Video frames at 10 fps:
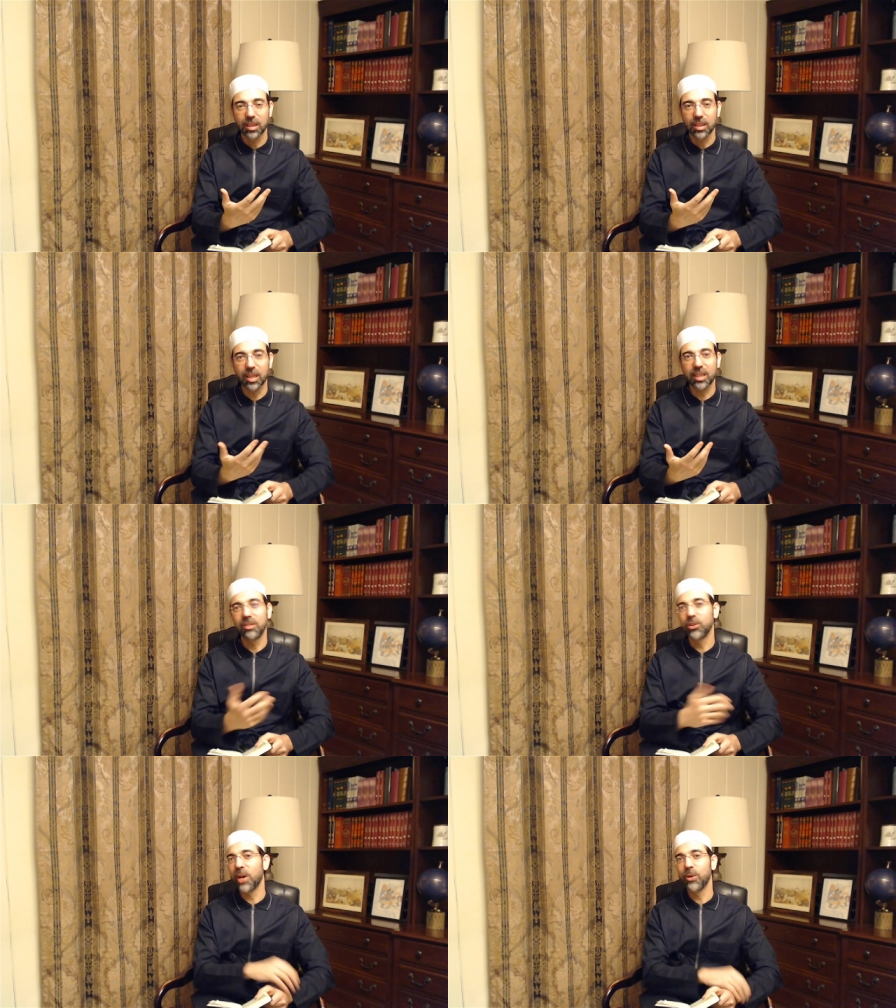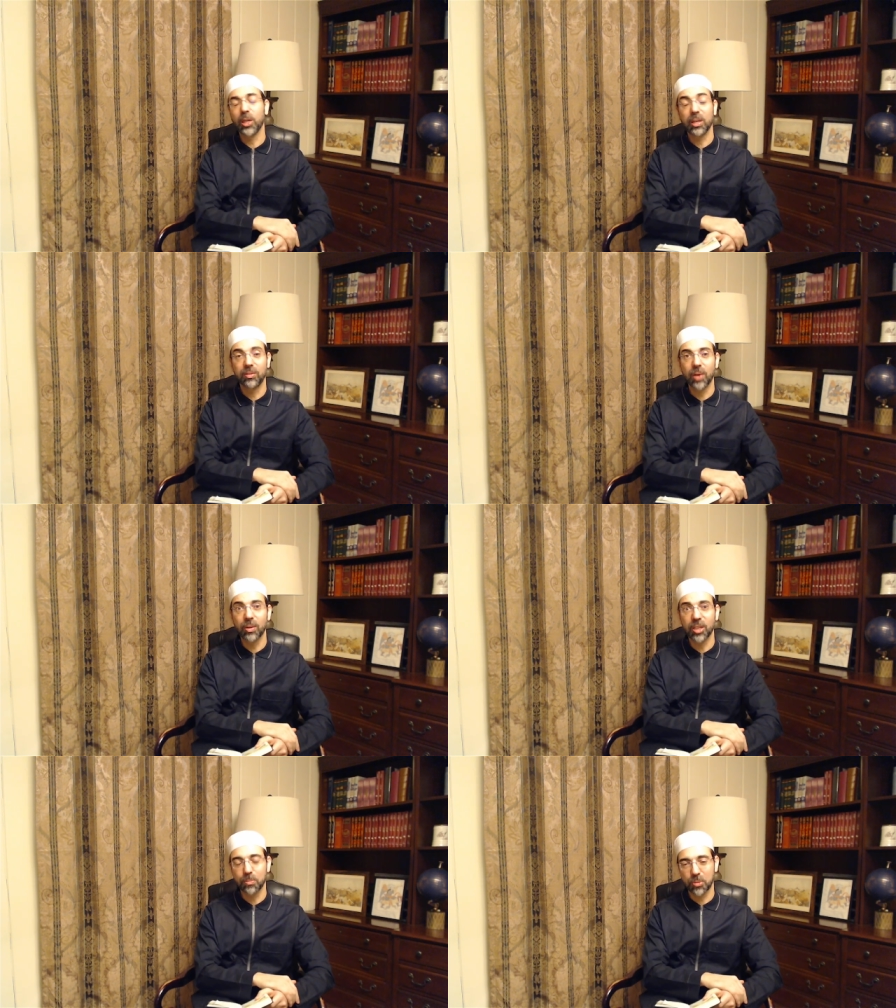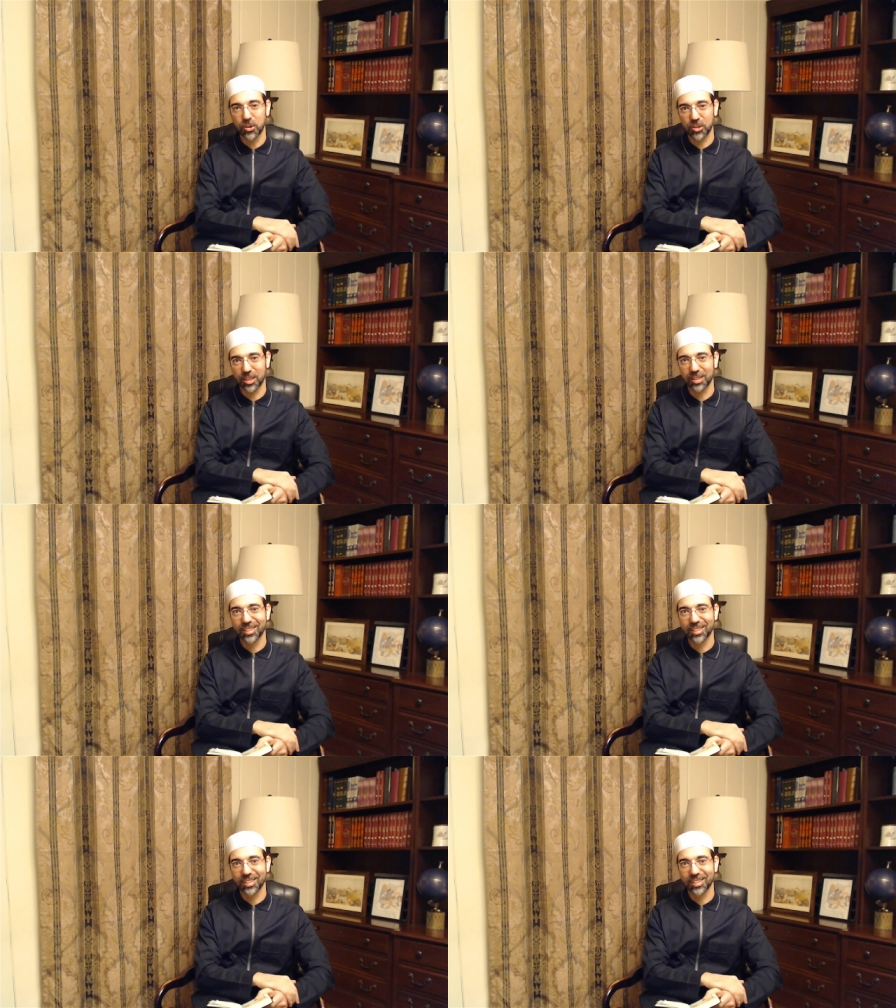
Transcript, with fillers: like a drowning, drowning person.